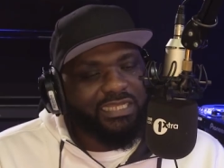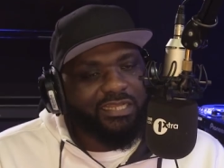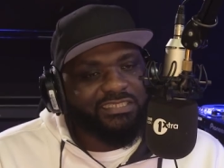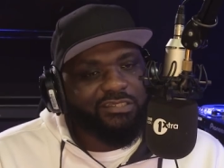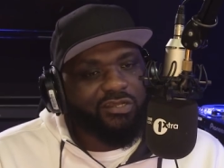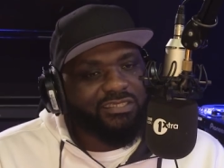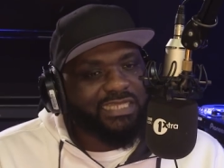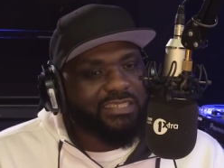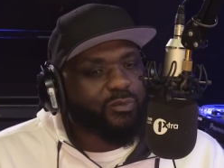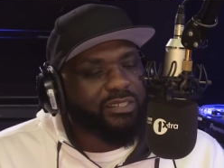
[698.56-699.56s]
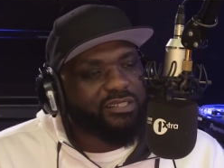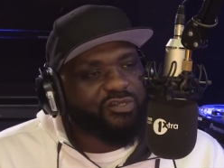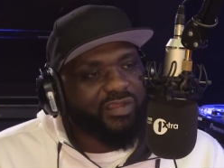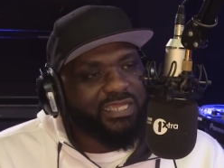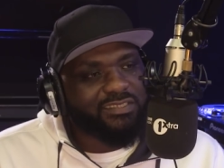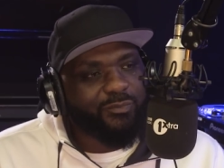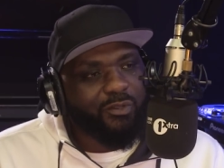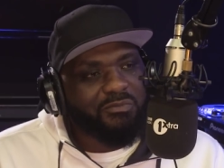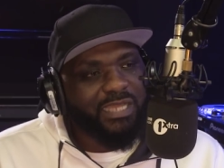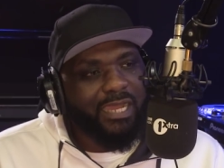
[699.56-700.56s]
class class that as one of the greatest hip
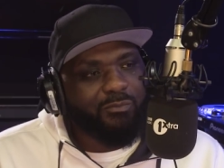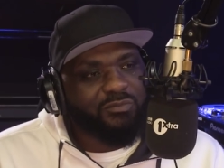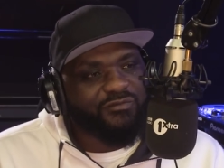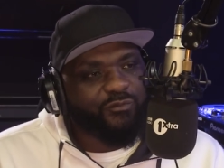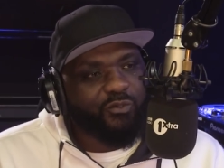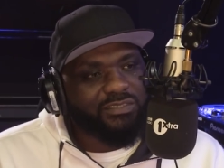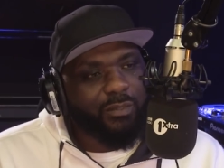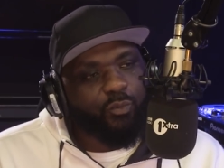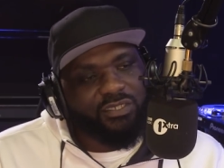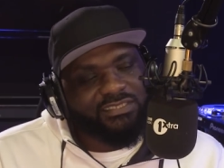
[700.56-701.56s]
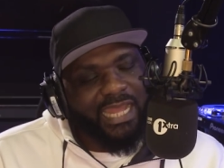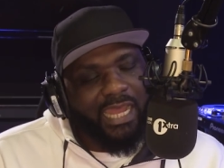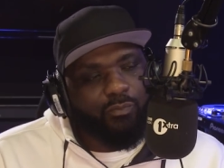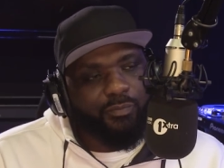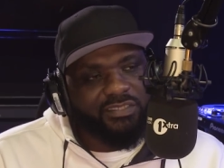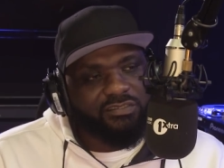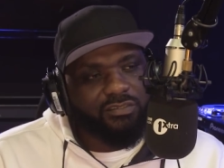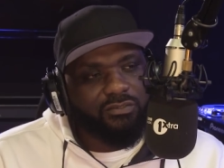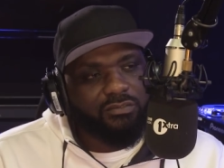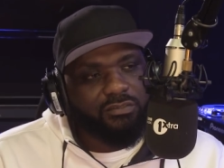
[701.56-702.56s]
hop albums of all time. What does that album mean to
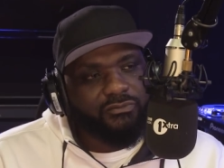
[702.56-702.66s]
you?